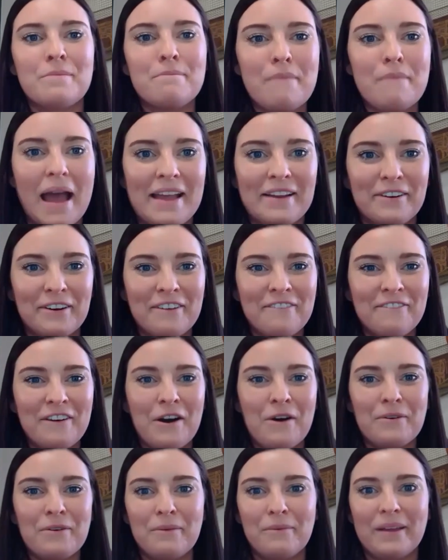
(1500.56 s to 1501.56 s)
your
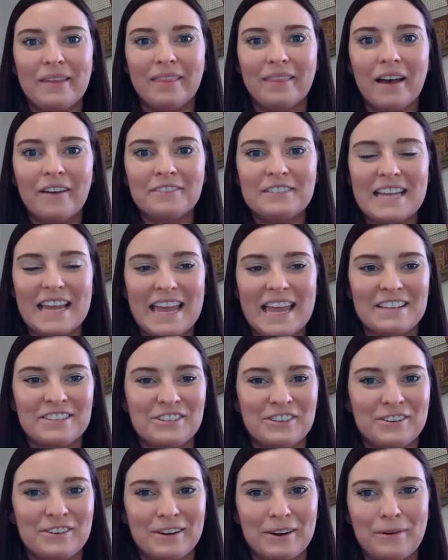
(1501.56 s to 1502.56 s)
microphone and we'd love to
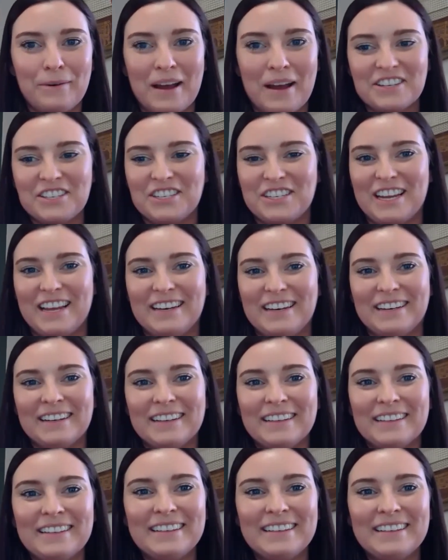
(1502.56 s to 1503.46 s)
answer your question.